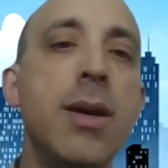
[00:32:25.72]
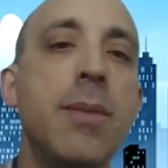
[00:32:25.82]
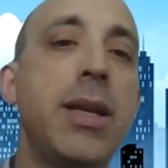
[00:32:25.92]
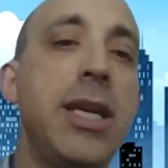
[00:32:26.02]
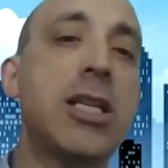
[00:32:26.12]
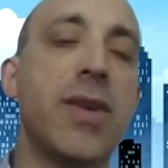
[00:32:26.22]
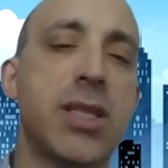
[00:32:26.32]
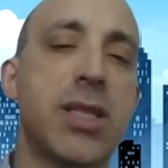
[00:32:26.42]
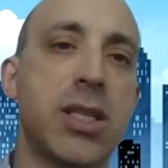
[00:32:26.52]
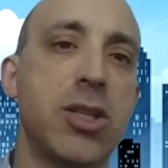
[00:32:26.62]
But each of
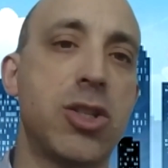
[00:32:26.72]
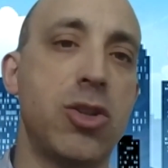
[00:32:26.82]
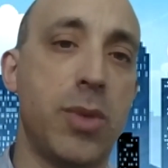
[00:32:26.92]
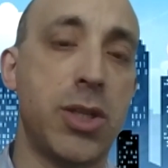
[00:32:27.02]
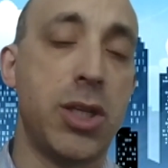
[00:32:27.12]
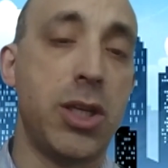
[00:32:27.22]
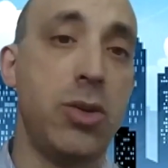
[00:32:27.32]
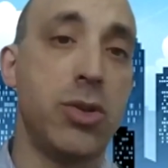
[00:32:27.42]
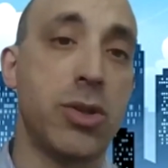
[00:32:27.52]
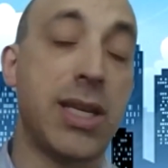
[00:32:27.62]
us as consumers and
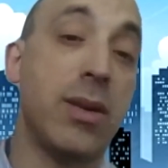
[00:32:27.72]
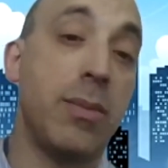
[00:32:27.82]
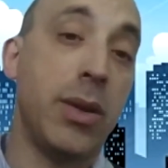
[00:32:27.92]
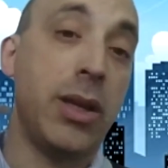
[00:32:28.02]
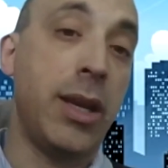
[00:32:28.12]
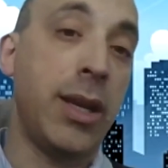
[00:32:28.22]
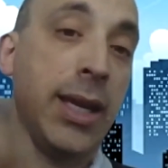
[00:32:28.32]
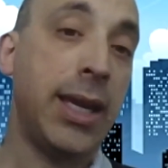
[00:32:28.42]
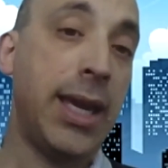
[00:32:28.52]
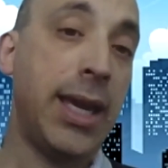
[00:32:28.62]
users have the ability to
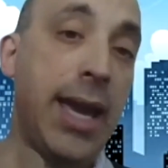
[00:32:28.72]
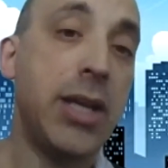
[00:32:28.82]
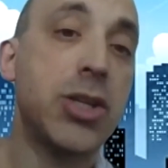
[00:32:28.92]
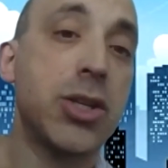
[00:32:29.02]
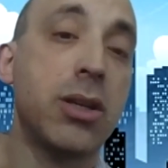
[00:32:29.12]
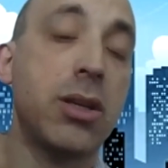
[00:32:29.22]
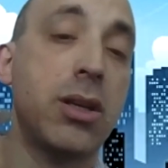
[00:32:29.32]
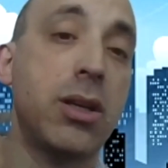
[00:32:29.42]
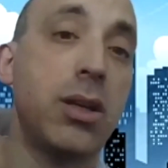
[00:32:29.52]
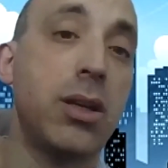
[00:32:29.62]
engage
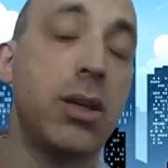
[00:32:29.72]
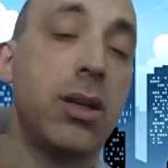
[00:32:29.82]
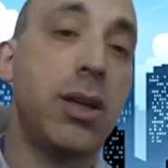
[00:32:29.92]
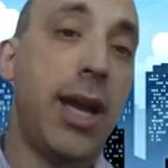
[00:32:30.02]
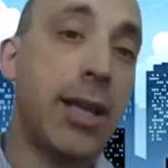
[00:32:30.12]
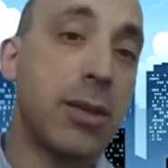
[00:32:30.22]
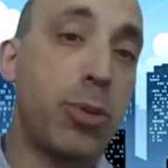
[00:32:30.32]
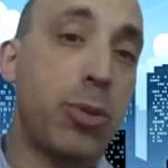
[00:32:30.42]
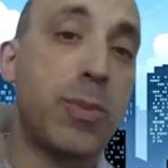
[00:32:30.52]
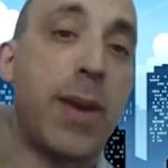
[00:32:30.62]
and to
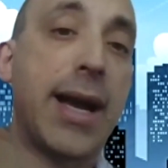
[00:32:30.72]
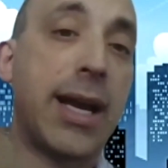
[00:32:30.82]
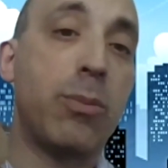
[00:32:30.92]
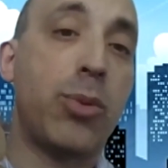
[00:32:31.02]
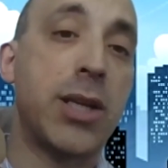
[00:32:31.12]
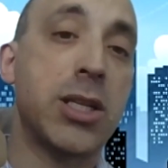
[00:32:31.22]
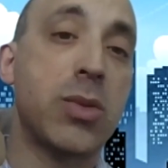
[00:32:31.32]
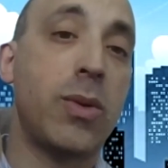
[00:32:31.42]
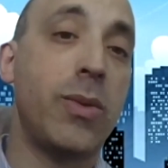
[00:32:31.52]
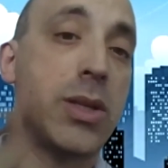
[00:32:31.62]
push back on
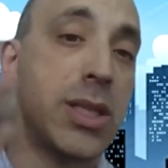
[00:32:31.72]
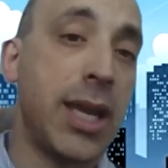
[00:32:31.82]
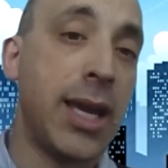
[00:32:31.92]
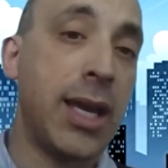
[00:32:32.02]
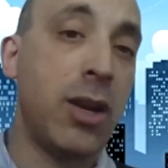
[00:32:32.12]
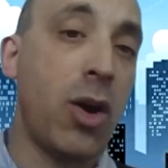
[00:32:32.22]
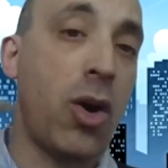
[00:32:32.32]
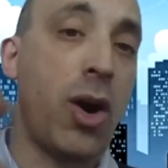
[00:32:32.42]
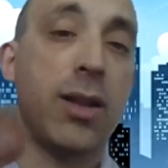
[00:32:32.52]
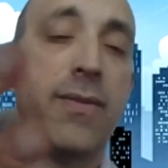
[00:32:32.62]
prejudice when we see it. And
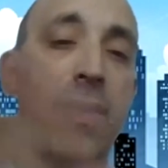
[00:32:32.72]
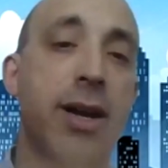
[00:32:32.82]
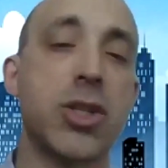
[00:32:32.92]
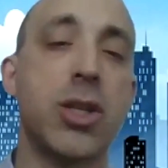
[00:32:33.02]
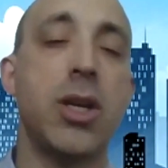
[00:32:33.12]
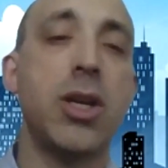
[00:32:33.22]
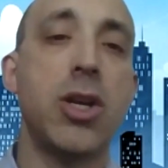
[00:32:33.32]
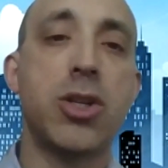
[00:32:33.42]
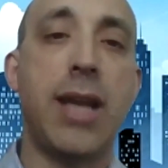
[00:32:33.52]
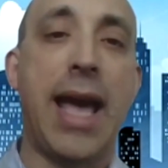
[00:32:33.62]
all of us
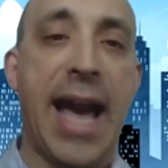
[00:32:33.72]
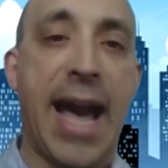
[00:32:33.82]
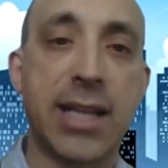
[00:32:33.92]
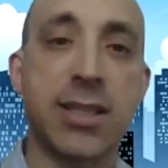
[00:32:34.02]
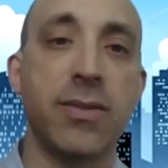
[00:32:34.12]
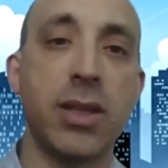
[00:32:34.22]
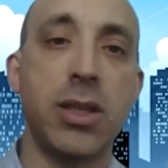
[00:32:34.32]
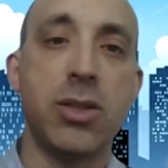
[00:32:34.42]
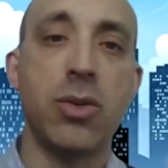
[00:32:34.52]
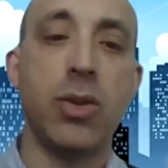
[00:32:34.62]
should actively
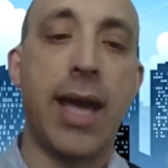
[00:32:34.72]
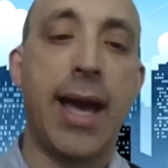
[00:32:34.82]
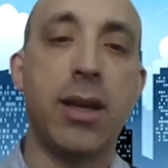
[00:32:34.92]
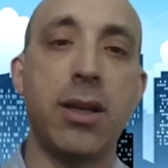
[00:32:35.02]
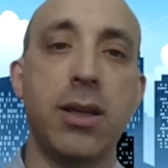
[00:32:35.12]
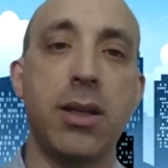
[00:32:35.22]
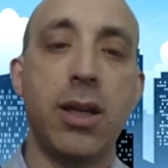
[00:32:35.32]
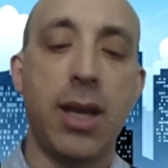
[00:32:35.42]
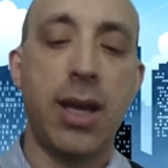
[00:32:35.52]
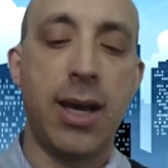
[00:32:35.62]
do that,
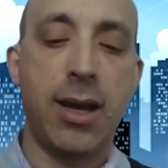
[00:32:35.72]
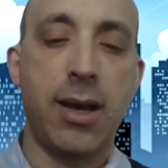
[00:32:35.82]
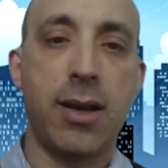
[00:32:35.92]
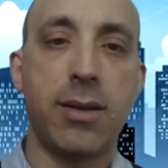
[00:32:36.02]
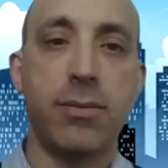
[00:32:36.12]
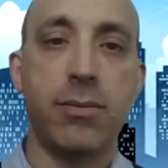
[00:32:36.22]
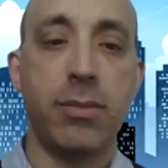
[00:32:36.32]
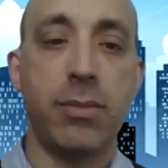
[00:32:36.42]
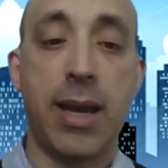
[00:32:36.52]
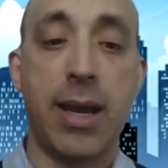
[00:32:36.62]

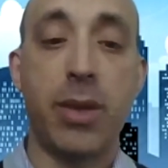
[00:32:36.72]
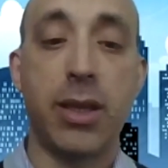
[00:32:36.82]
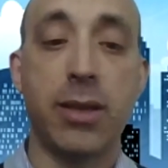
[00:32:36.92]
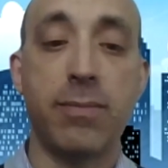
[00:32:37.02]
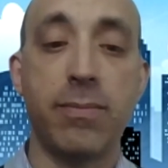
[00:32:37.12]
in my opinion.